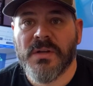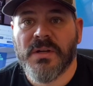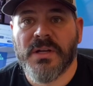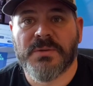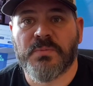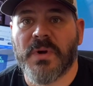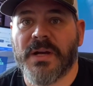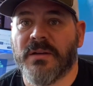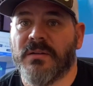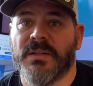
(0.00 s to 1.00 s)
It's probably
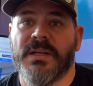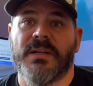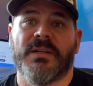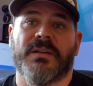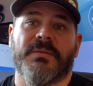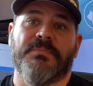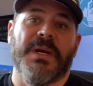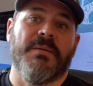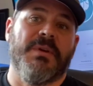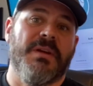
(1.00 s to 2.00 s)
gonna leak
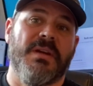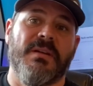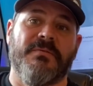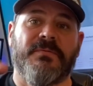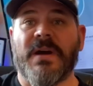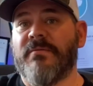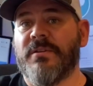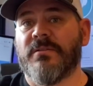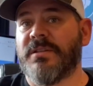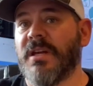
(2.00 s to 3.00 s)
maybe 5
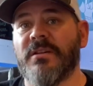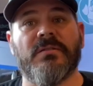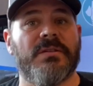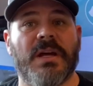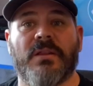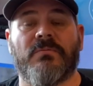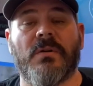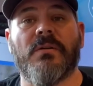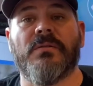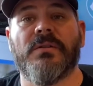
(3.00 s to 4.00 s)
years, 10 years down the
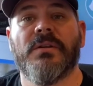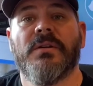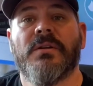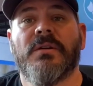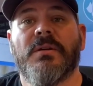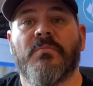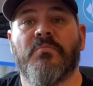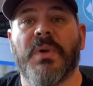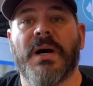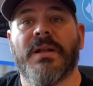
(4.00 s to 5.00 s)
road.
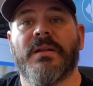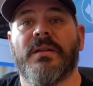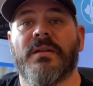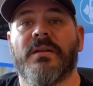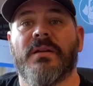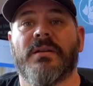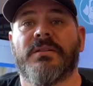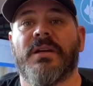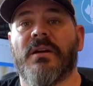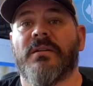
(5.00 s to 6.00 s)
But it's
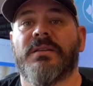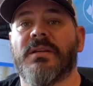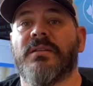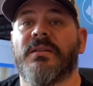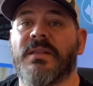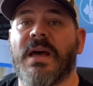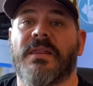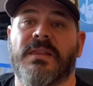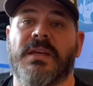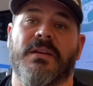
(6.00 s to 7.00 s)
guaranteed that
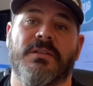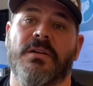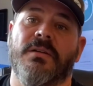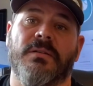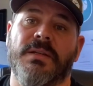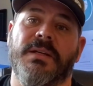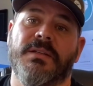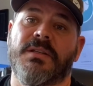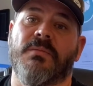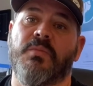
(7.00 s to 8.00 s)
that thing is gonna leak
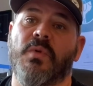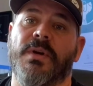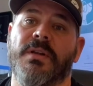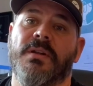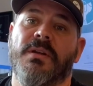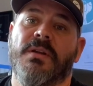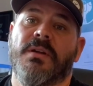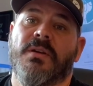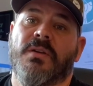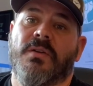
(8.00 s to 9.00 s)
at some point.
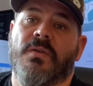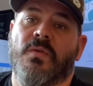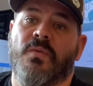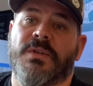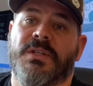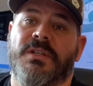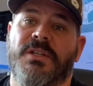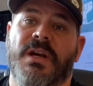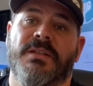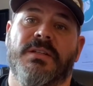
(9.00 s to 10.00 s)
We
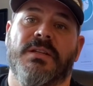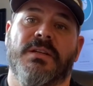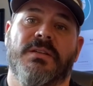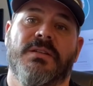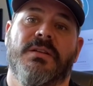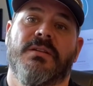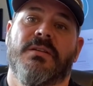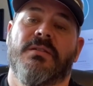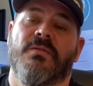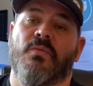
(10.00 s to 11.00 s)
suggest is,
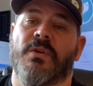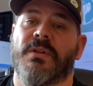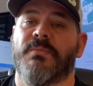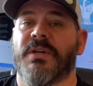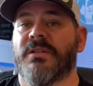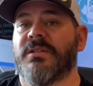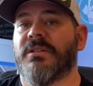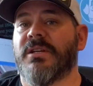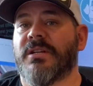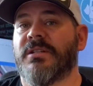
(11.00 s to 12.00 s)
one of the biggest
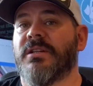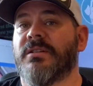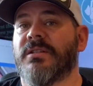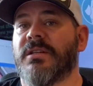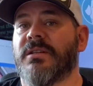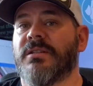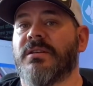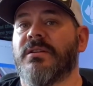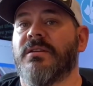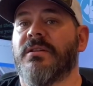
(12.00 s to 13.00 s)
suggestions
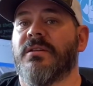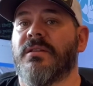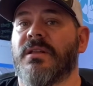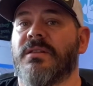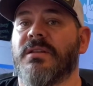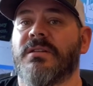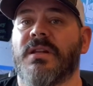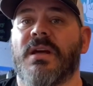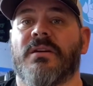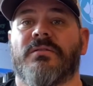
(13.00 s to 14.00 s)
is that these
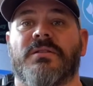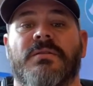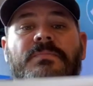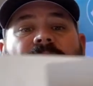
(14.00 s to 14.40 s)
nails